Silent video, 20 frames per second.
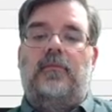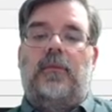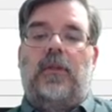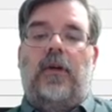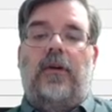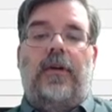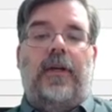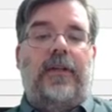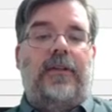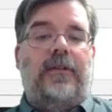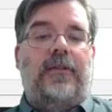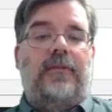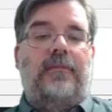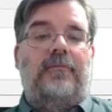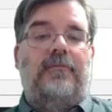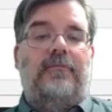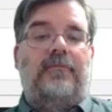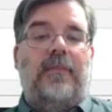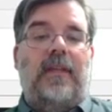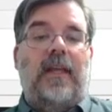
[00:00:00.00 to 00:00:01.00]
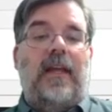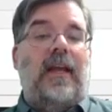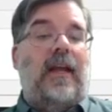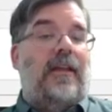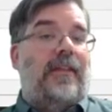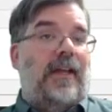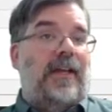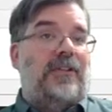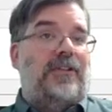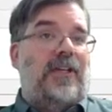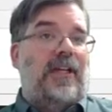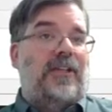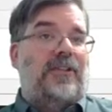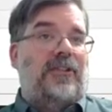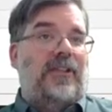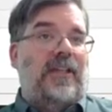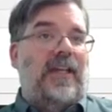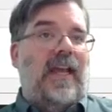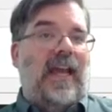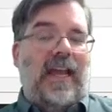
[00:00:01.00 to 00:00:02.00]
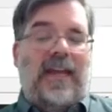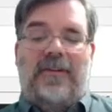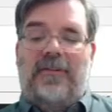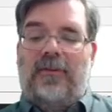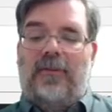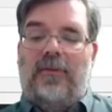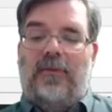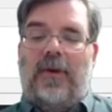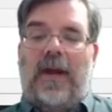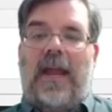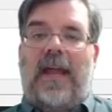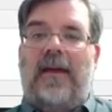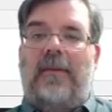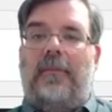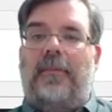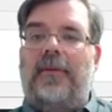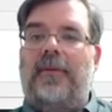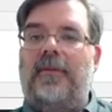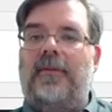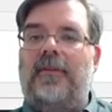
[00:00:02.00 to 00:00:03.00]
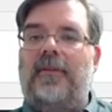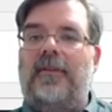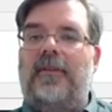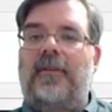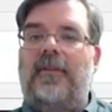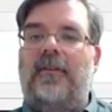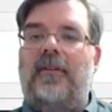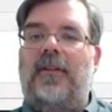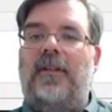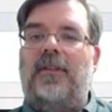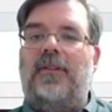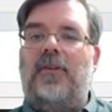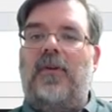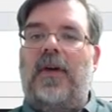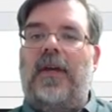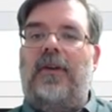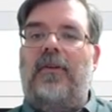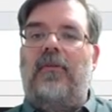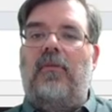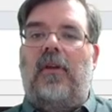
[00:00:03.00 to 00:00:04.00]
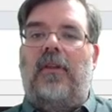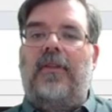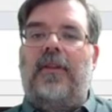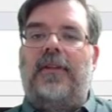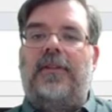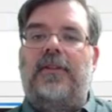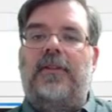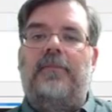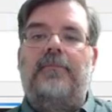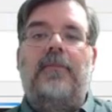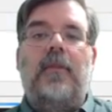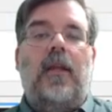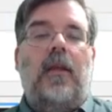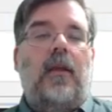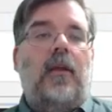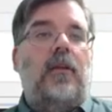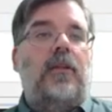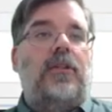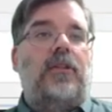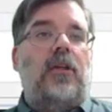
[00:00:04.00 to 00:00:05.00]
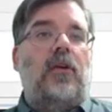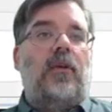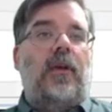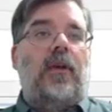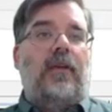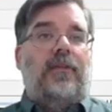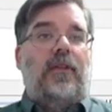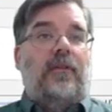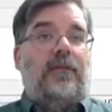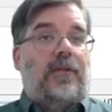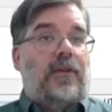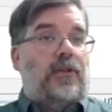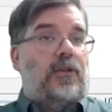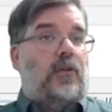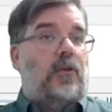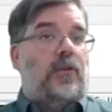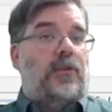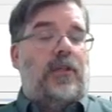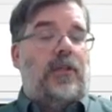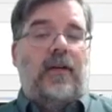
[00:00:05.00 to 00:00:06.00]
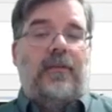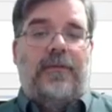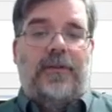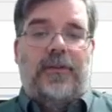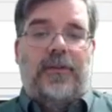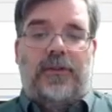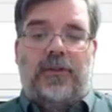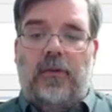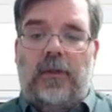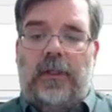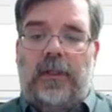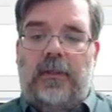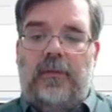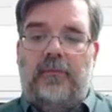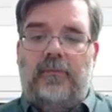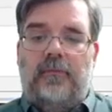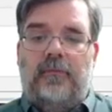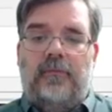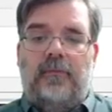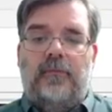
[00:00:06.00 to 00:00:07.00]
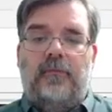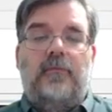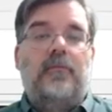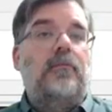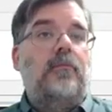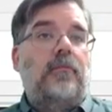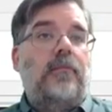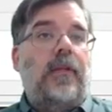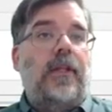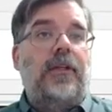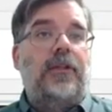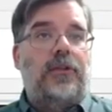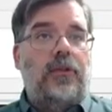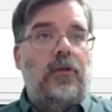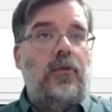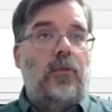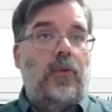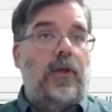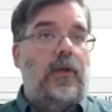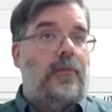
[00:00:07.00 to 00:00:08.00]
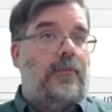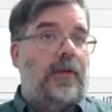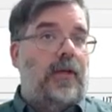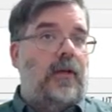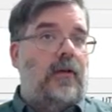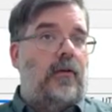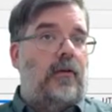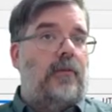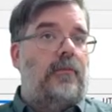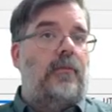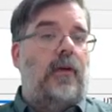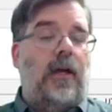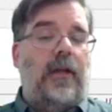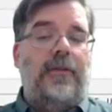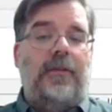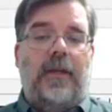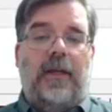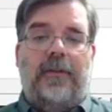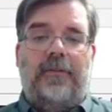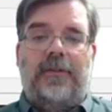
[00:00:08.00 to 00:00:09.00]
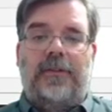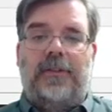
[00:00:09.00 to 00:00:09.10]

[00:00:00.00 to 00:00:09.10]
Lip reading: All right, and that should actually handle wrap. Let's go ahead and run this. So if the fish goes off the screen, then it should reappear on the other